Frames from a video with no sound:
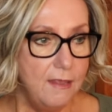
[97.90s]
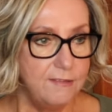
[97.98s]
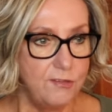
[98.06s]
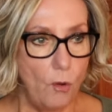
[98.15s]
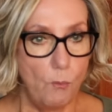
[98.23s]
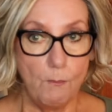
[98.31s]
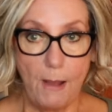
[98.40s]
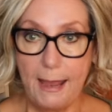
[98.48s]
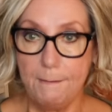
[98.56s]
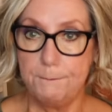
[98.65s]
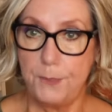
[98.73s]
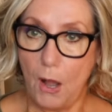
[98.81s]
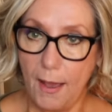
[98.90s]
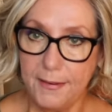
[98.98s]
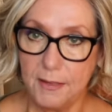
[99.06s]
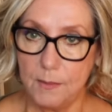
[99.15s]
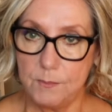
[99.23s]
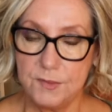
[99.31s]
So my
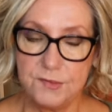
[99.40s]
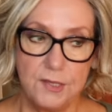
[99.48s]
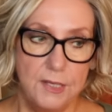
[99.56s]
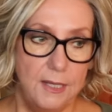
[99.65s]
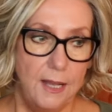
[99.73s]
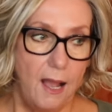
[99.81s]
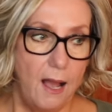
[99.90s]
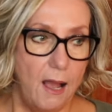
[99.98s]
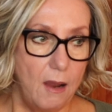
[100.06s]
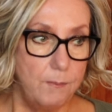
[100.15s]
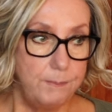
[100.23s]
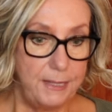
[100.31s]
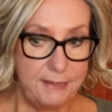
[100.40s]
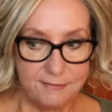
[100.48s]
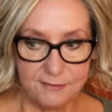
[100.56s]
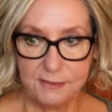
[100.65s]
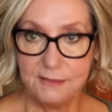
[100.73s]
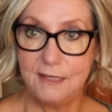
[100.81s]
bottoms are
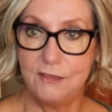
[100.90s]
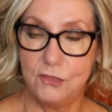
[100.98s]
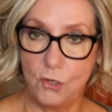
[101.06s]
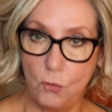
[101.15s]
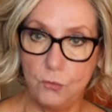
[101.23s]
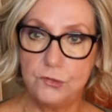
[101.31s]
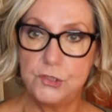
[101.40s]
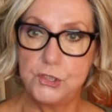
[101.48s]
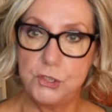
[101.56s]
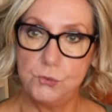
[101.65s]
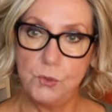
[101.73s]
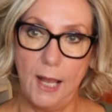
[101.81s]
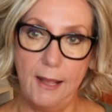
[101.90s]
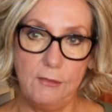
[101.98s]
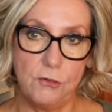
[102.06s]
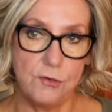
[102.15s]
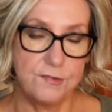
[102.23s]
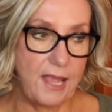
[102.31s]
basically those two
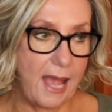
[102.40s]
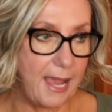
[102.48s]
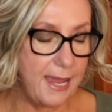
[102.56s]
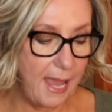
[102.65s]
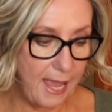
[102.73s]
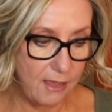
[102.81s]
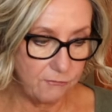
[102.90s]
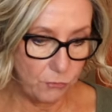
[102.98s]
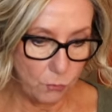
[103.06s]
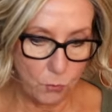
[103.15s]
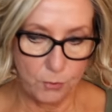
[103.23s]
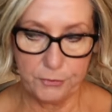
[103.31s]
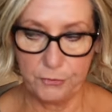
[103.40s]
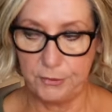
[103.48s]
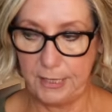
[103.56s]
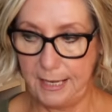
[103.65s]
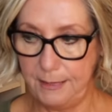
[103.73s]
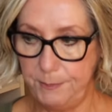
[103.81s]
colors. I have
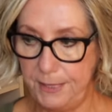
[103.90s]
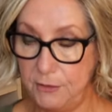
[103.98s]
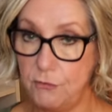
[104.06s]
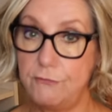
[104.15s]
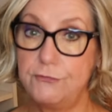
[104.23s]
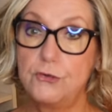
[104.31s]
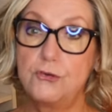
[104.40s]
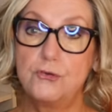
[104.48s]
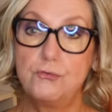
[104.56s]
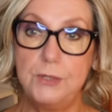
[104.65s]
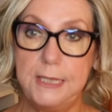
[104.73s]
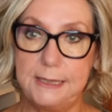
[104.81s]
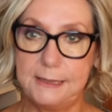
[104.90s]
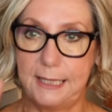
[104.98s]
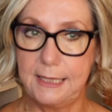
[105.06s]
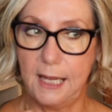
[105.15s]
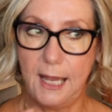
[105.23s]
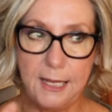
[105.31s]
ordered a pair of green,
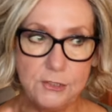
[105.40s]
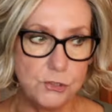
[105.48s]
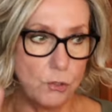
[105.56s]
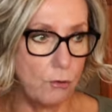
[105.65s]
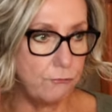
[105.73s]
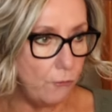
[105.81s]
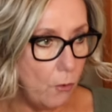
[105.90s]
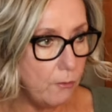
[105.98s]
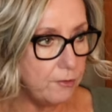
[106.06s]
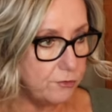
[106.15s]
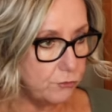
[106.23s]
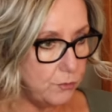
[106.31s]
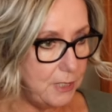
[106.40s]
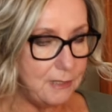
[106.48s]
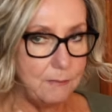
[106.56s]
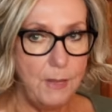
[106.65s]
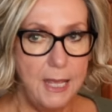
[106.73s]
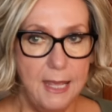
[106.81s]
like a hunter or forest
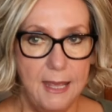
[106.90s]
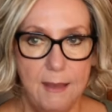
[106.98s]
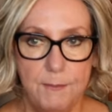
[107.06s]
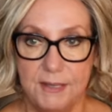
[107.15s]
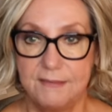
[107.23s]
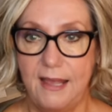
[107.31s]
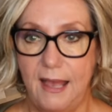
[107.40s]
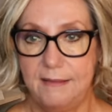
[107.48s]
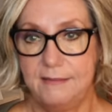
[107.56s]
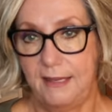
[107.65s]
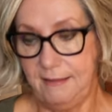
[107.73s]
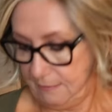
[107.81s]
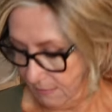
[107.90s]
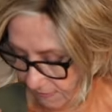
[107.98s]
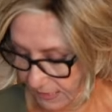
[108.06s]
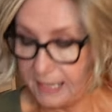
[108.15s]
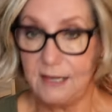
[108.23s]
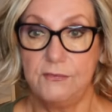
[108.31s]
green, because like this
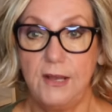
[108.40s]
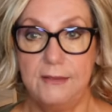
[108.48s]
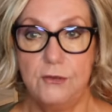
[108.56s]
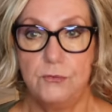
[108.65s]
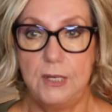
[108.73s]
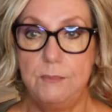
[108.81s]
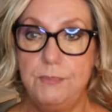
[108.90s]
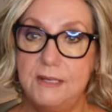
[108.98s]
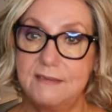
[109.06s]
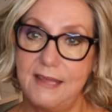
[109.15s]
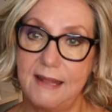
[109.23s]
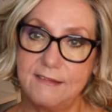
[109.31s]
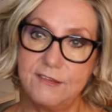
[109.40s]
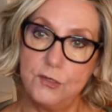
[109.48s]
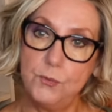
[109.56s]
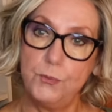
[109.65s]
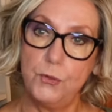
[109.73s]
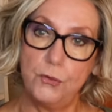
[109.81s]
kind of color green, because that's
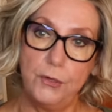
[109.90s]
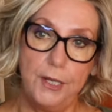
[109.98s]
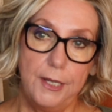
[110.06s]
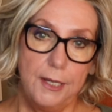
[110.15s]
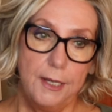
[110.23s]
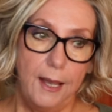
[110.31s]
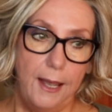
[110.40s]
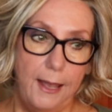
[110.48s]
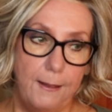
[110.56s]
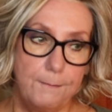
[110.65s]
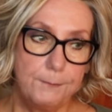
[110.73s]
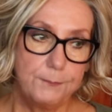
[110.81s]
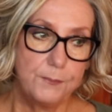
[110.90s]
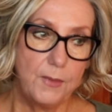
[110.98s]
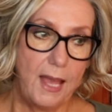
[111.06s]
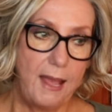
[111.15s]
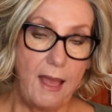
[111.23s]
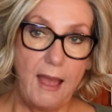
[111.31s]
super, um,
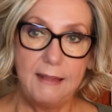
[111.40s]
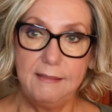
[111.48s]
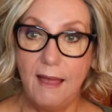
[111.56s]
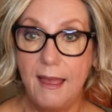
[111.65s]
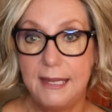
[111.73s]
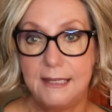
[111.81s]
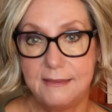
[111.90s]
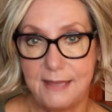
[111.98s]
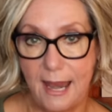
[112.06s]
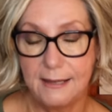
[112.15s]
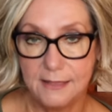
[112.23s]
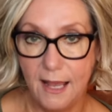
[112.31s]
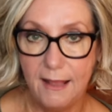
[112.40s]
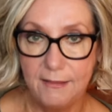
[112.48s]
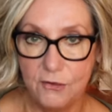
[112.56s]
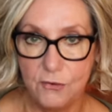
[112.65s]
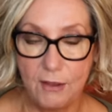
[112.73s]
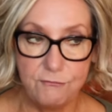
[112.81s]
I, I like that
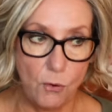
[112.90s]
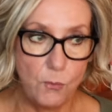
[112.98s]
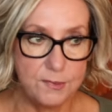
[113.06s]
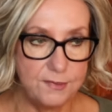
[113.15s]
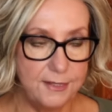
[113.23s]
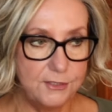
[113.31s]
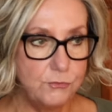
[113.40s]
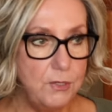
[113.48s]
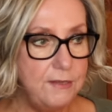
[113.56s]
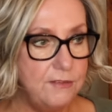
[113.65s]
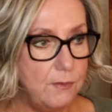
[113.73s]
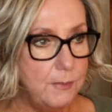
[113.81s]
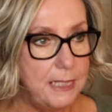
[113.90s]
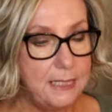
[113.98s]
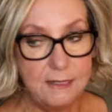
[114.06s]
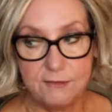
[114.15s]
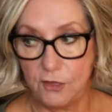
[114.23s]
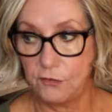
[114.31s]
color. I've always liked greens on me,
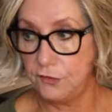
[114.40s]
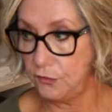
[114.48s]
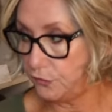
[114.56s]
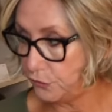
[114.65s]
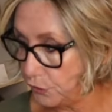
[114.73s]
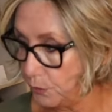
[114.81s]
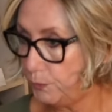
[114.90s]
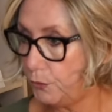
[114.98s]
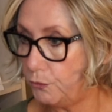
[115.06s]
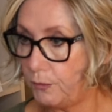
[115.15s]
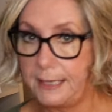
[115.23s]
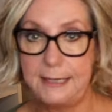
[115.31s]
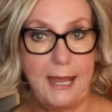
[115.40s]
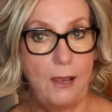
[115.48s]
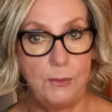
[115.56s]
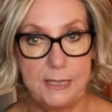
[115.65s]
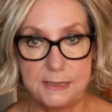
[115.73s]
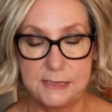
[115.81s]
and it's also super right
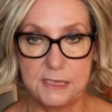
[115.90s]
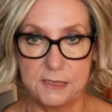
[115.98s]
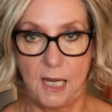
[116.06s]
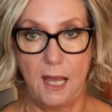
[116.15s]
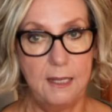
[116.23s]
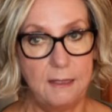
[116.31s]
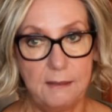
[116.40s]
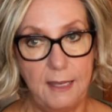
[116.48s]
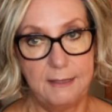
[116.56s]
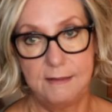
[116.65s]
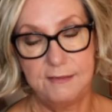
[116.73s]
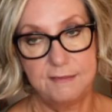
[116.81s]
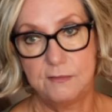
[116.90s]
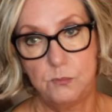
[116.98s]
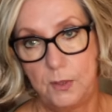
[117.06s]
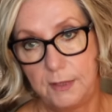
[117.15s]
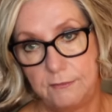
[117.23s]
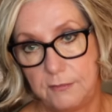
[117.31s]
now in style. I guess it's
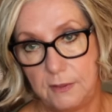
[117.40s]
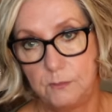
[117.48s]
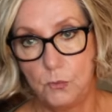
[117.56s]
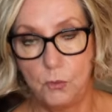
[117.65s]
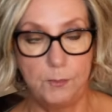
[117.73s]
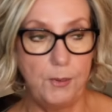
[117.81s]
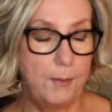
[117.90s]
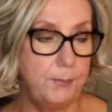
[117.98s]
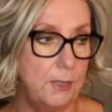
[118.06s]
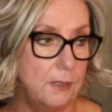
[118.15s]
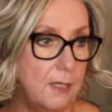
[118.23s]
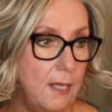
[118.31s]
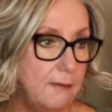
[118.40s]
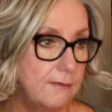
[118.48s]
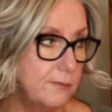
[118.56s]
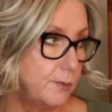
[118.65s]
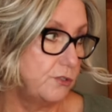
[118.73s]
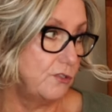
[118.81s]
one of the more popular
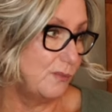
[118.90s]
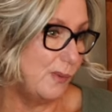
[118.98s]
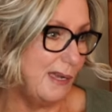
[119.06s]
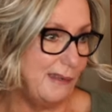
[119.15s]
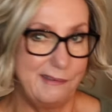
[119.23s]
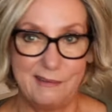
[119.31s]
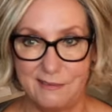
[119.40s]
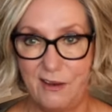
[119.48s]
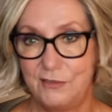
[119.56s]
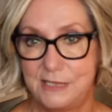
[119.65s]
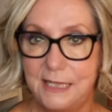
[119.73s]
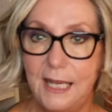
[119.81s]
colors, which is why it's hard to